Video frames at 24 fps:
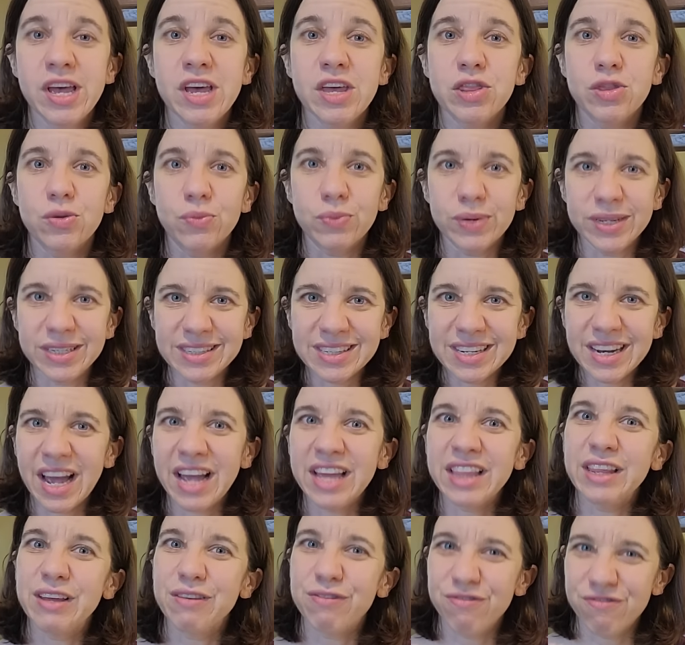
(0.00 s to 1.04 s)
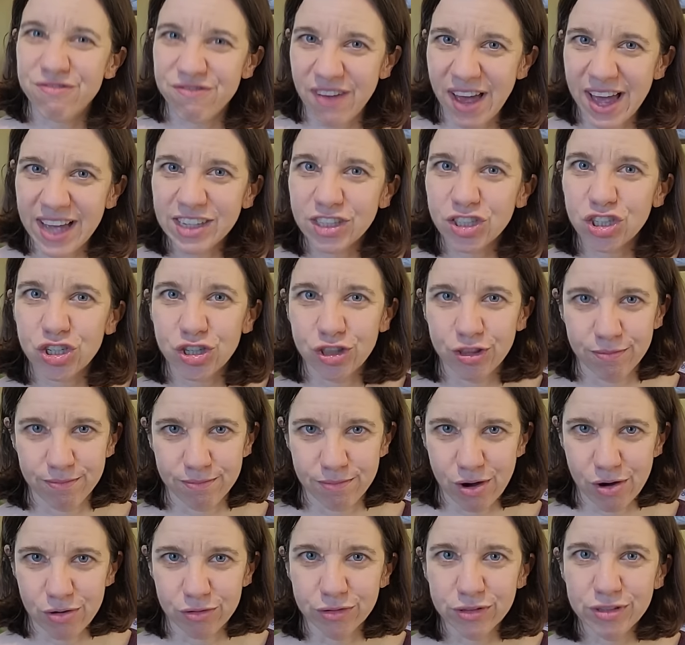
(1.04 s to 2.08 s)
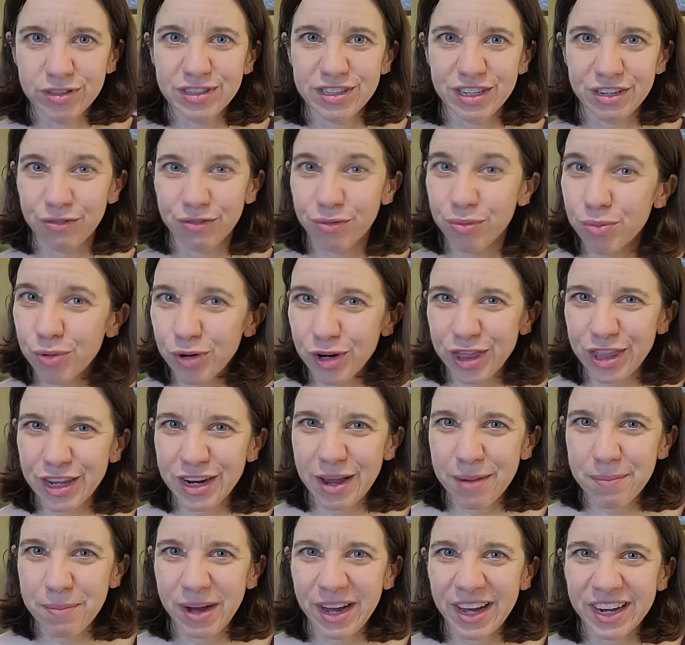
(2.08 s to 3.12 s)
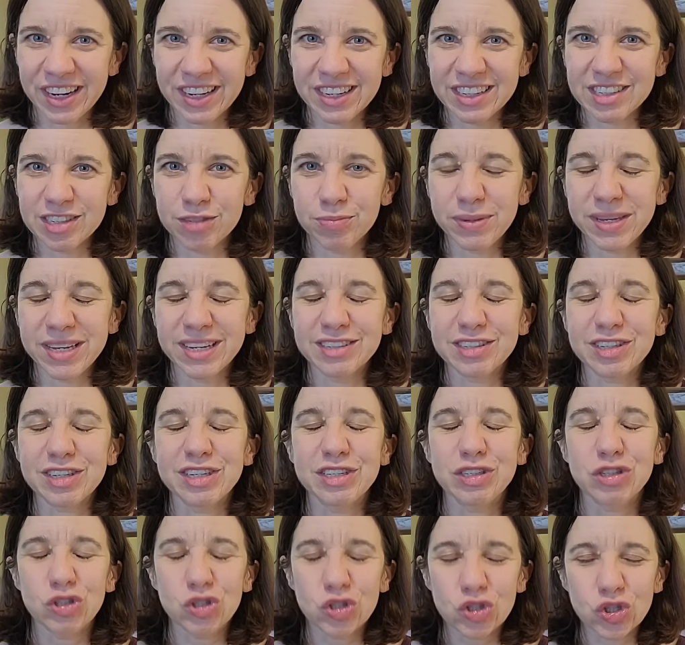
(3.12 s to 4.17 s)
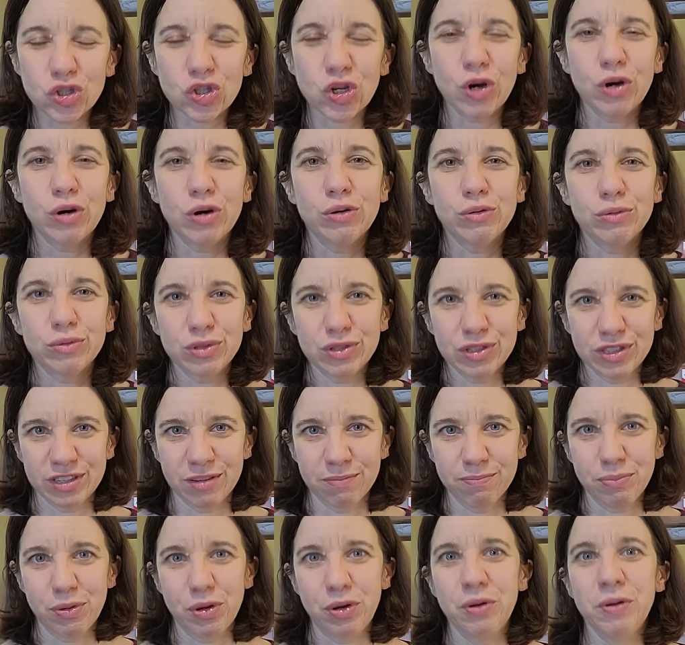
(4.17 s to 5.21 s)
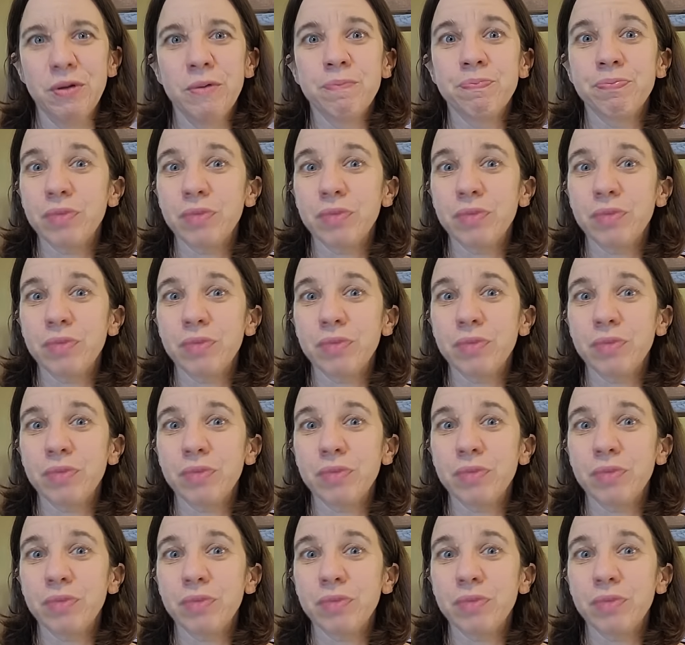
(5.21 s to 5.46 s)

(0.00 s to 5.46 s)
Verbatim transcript: The reason I love Fetch the most, even more than Ibotta, is because it's so simple.